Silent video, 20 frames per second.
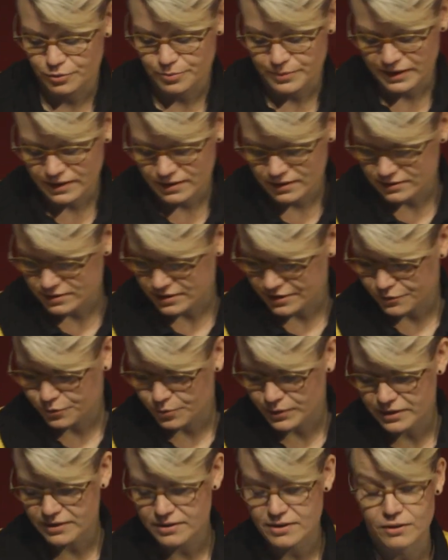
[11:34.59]
because if
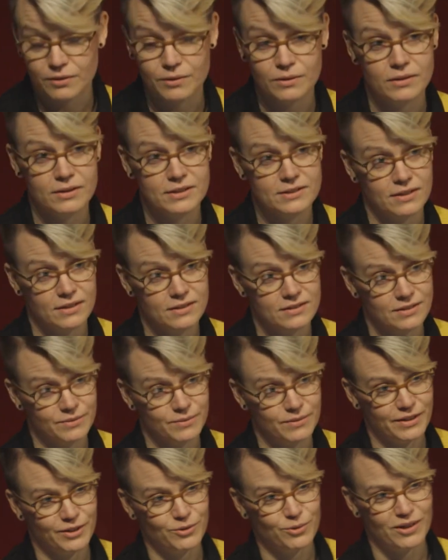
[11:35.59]
we don't design
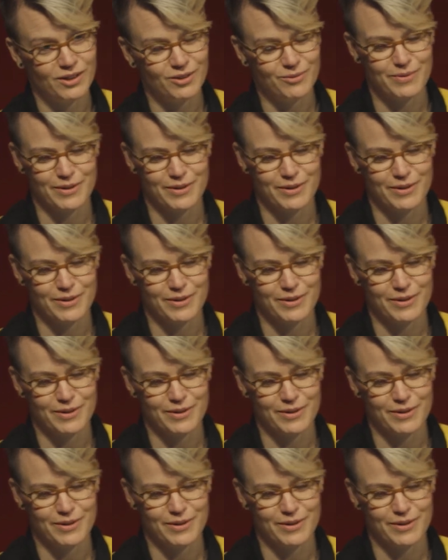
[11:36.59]
something well,